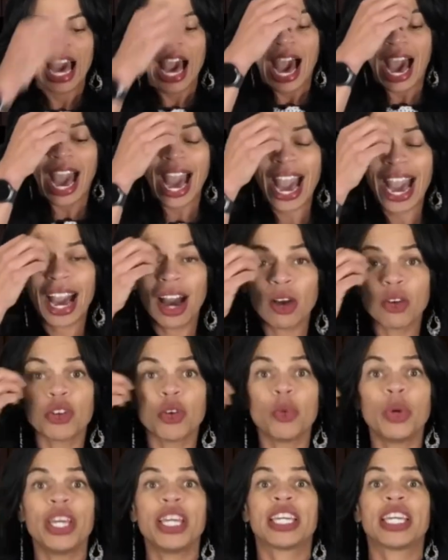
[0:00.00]
How
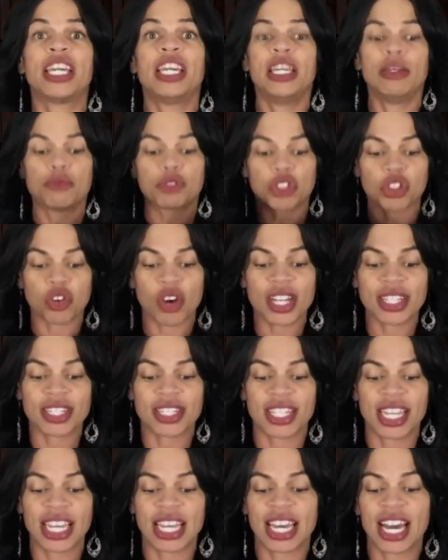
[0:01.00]
do we keep
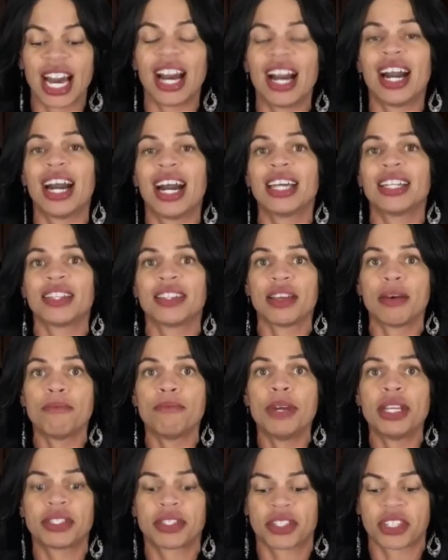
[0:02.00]
trusting God in the
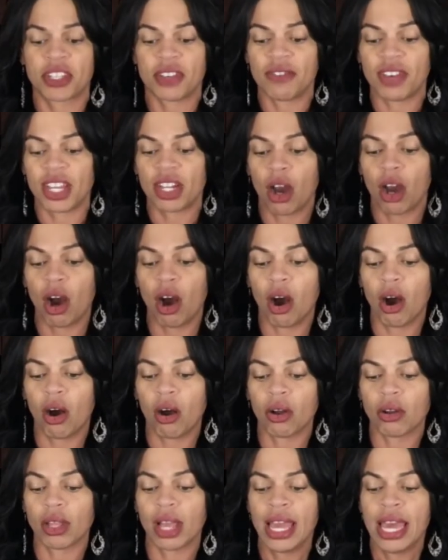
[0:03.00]
midst of it
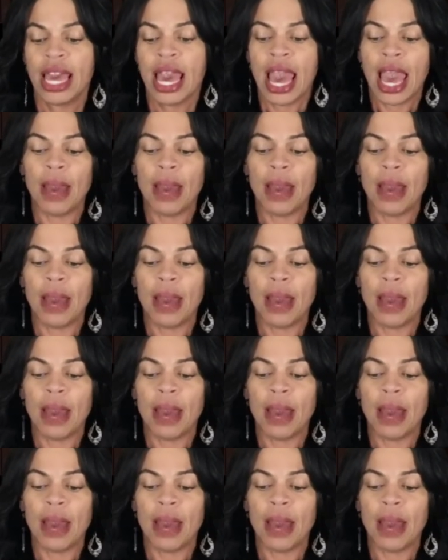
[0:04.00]
all